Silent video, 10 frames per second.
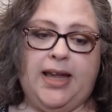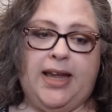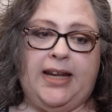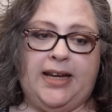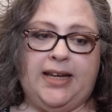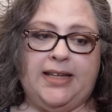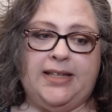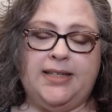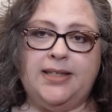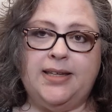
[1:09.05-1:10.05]
It
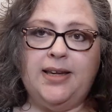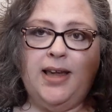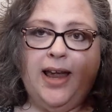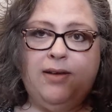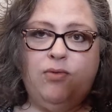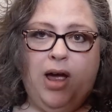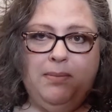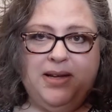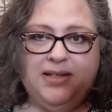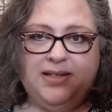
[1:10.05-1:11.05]
is a
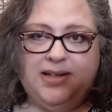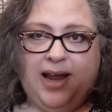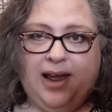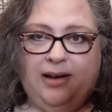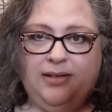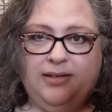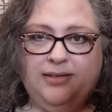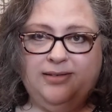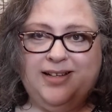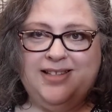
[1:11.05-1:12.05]
ramen snack.
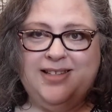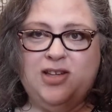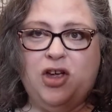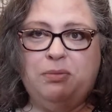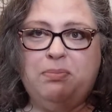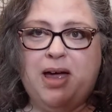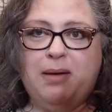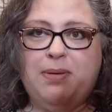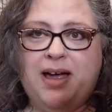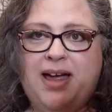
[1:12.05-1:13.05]
This is called
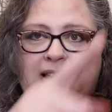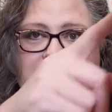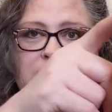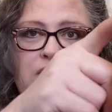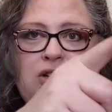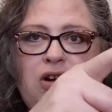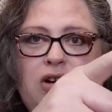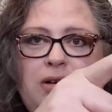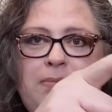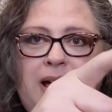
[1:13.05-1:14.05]
Popeye,
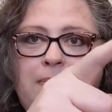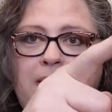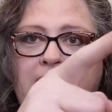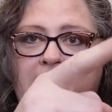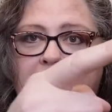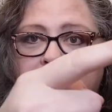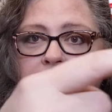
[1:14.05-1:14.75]
Star Popeye,